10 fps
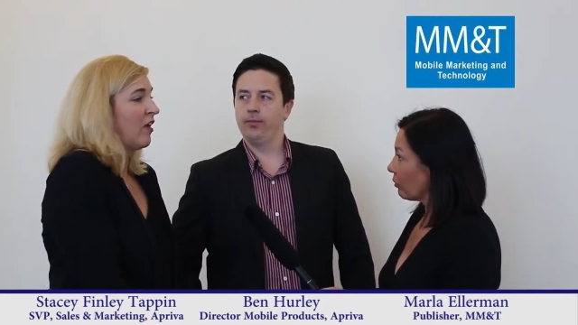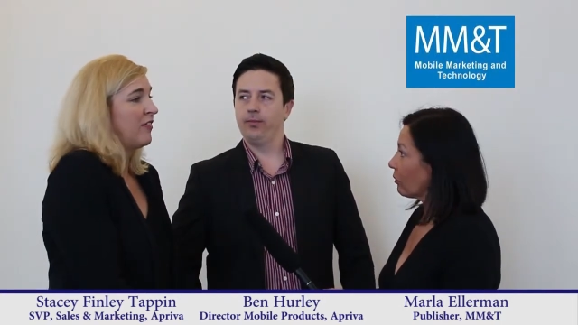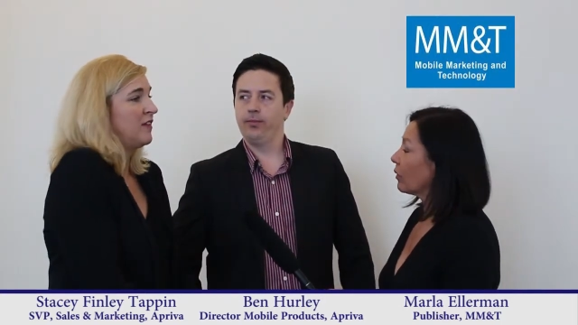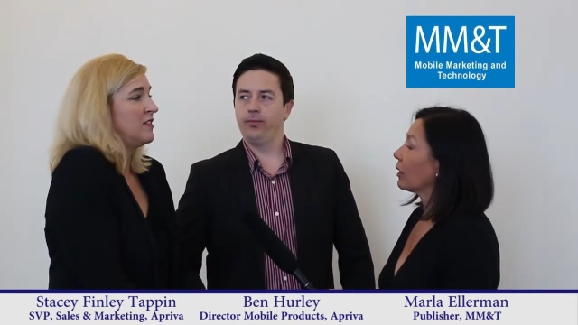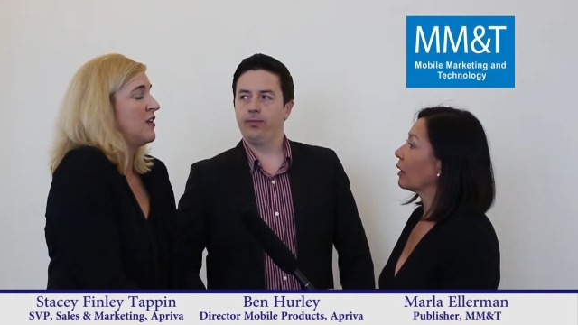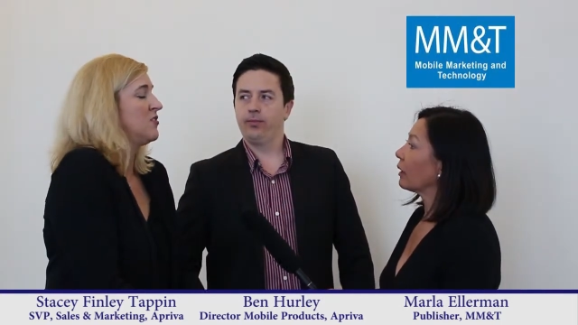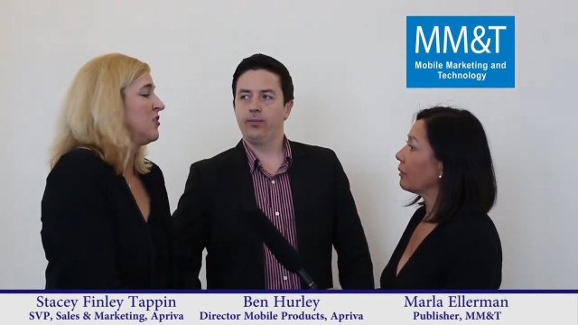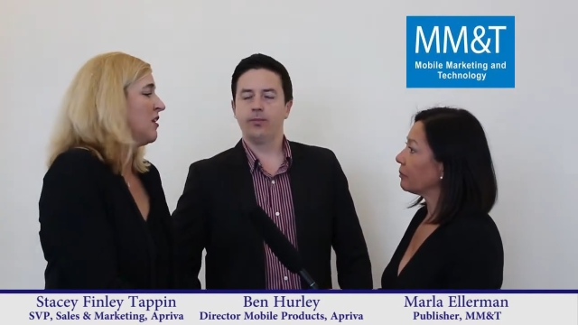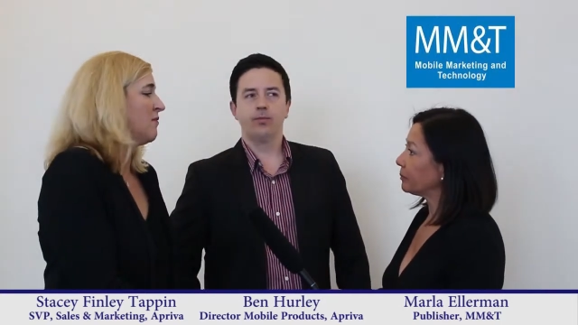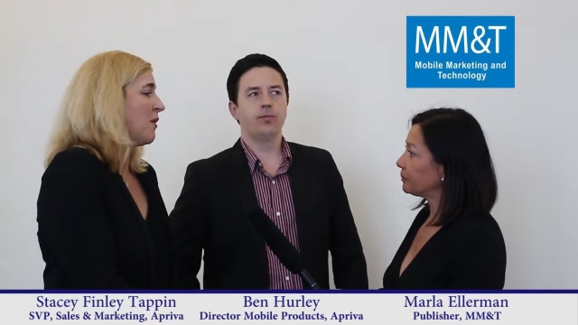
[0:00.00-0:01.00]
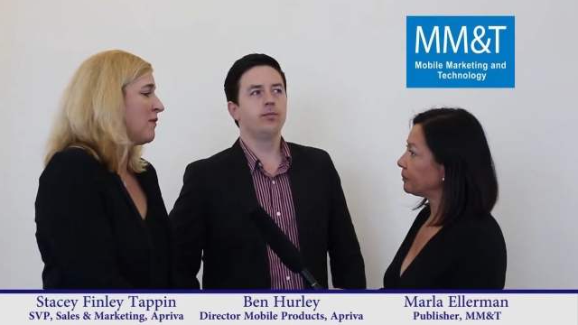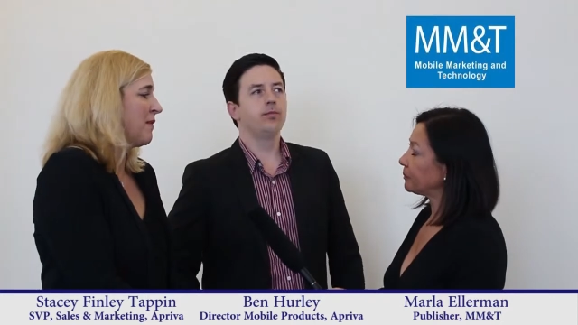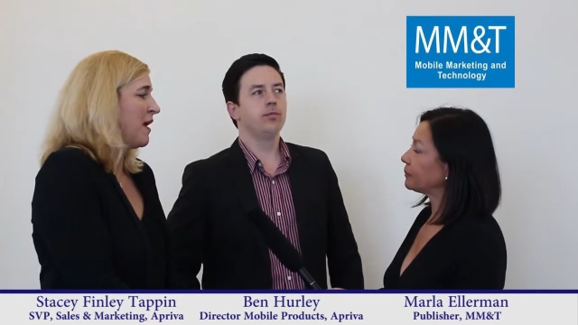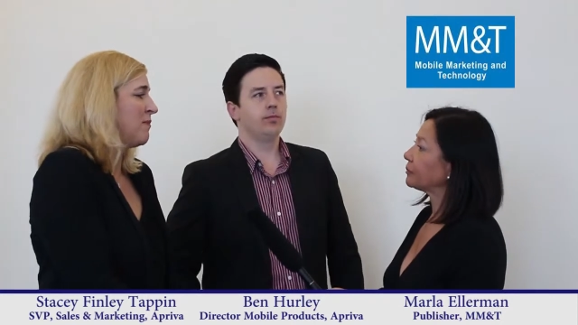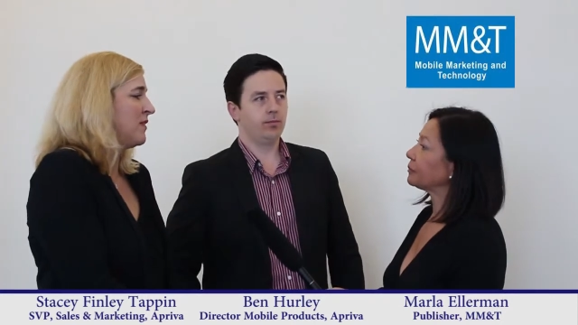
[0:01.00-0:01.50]
Speaker 1: all the attention on mobile
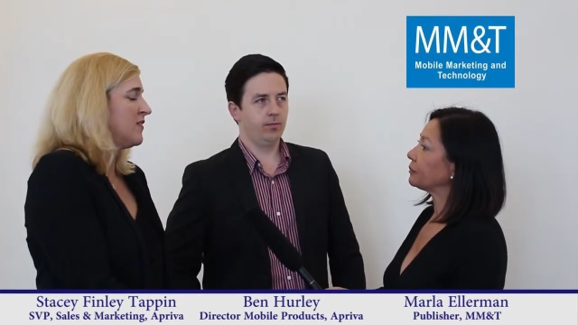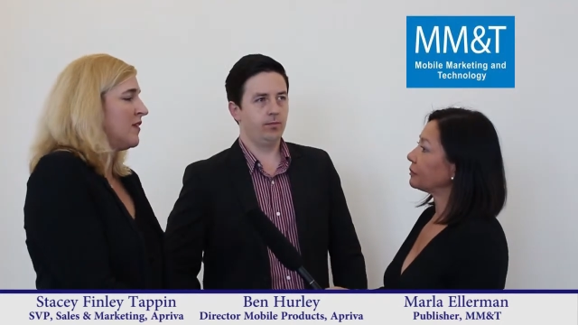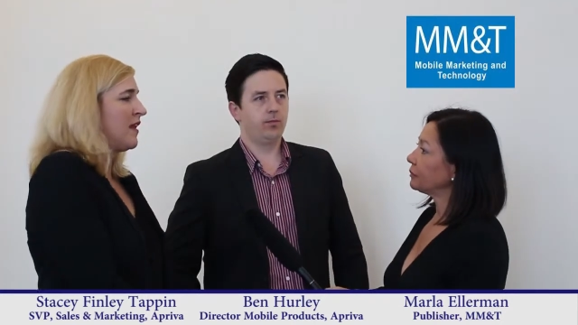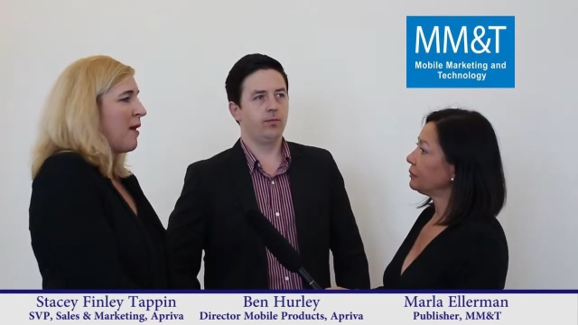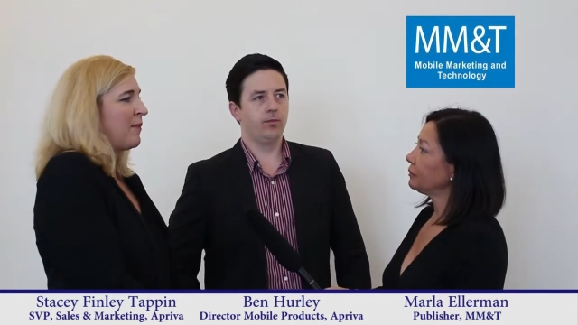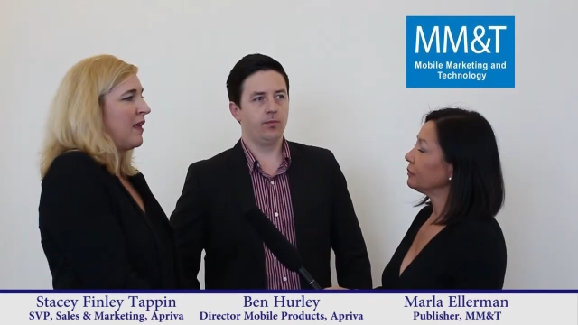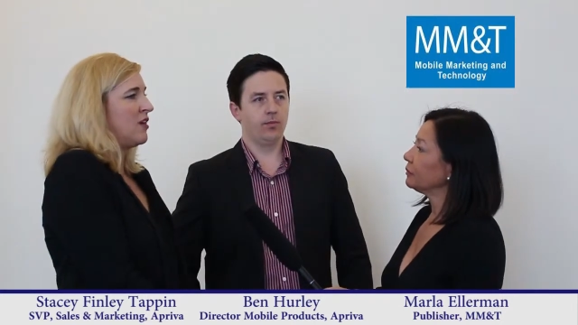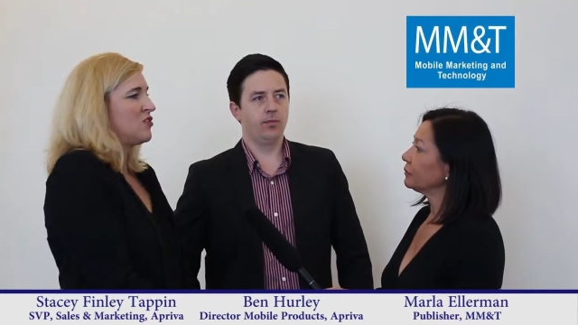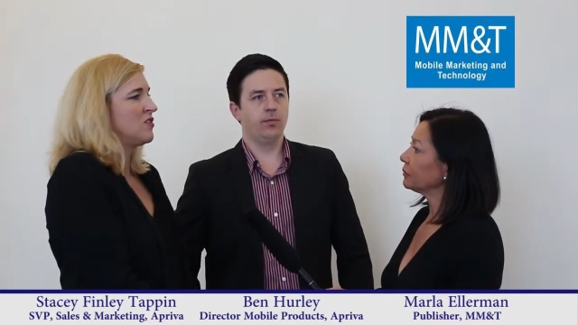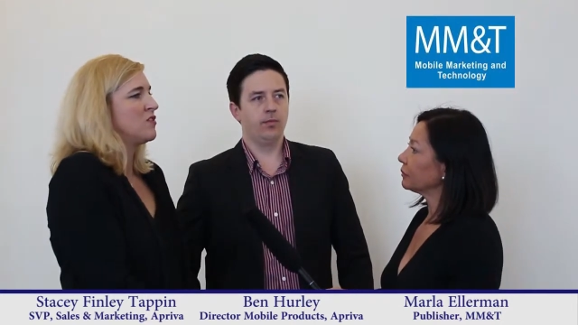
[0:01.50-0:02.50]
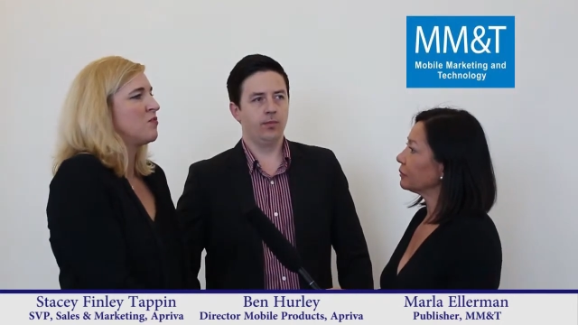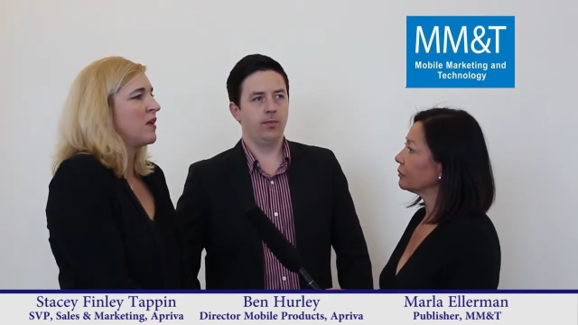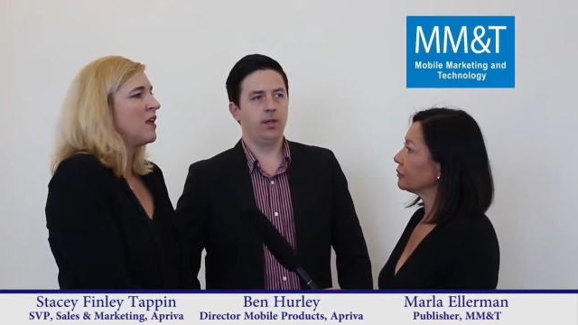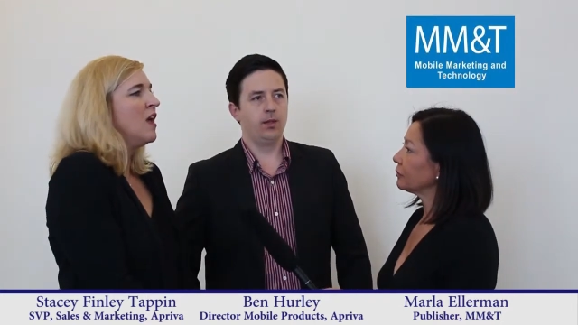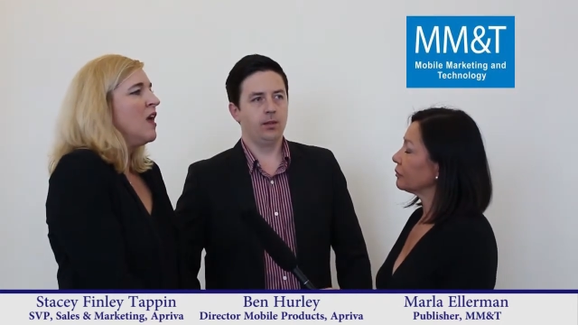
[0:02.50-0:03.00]
payments and applications
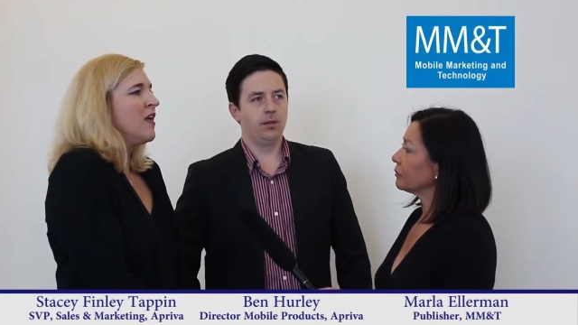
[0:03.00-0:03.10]
when